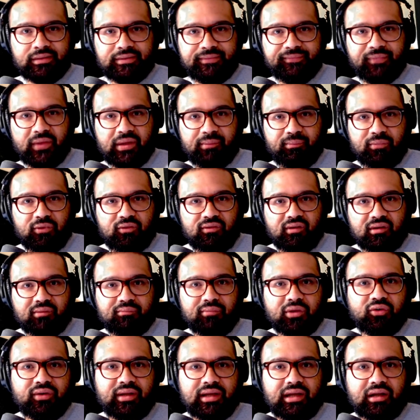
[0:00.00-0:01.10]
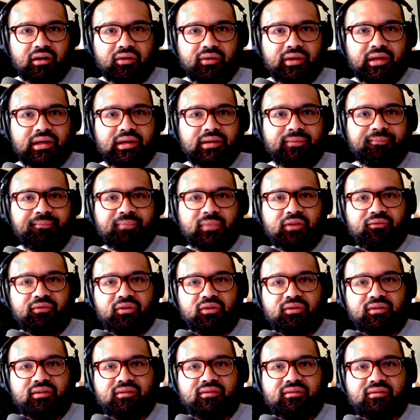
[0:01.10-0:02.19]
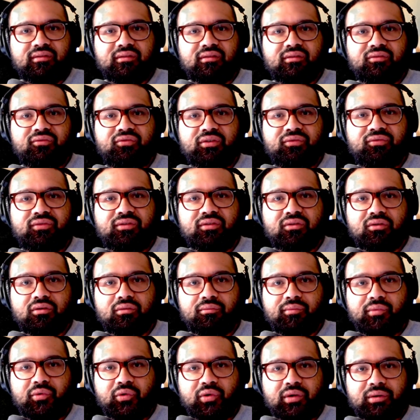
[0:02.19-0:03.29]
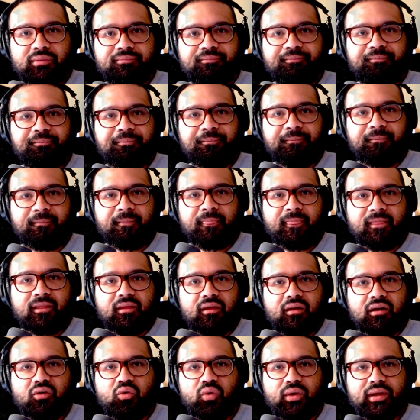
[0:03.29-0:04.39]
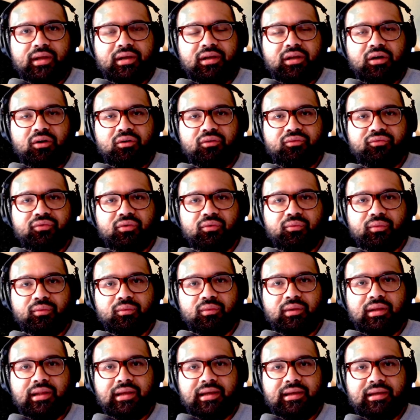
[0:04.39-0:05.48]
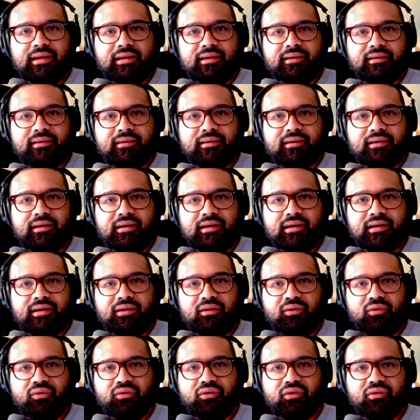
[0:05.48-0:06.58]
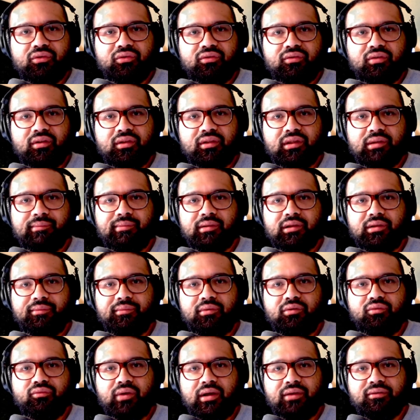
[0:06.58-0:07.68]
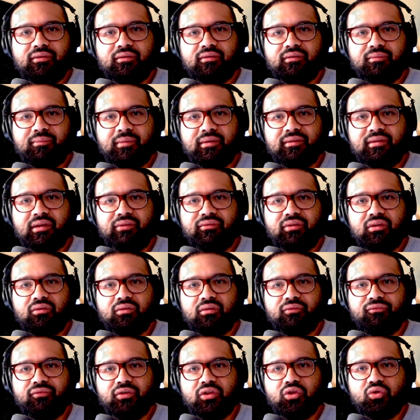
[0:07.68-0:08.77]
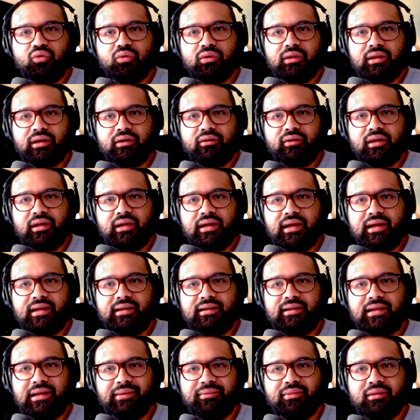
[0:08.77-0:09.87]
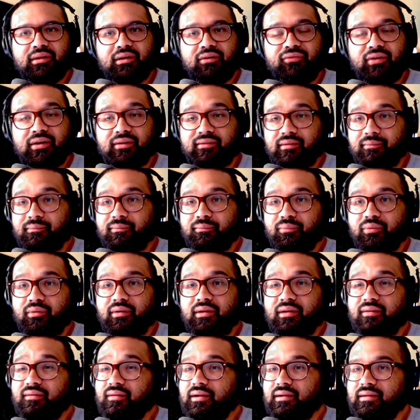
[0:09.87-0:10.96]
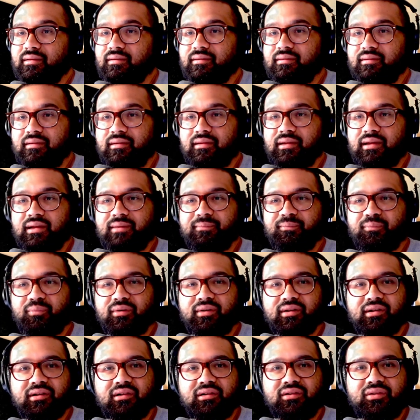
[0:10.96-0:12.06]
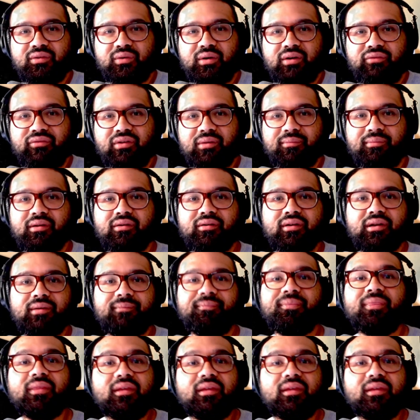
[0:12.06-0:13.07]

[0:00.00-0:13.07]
The music mode area, view distance 50 or more. A quick note for RuneLite users: the Blood Moon Rises makes heavy use of visual layering and depth effects. I'm pretty excited to see that, particularly throughout Vampirium.